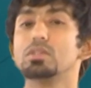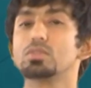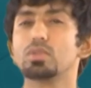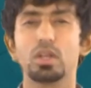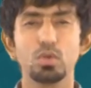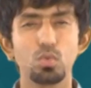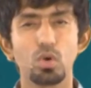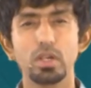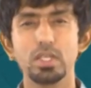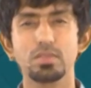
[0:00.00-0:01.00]
So there are two
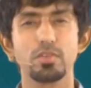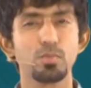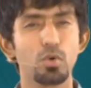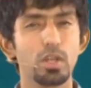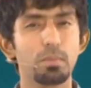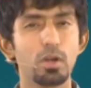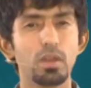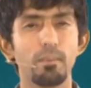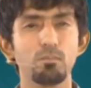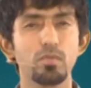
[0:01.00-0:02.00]
quantities that we've spoken
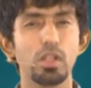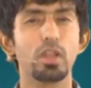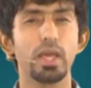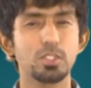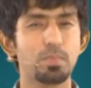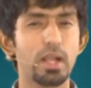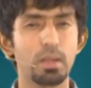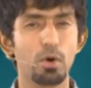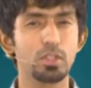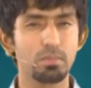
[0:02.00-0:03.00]
about. We're going to
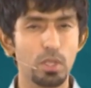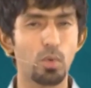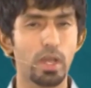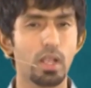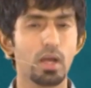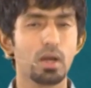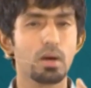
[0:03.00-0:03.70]
expand about them in a while.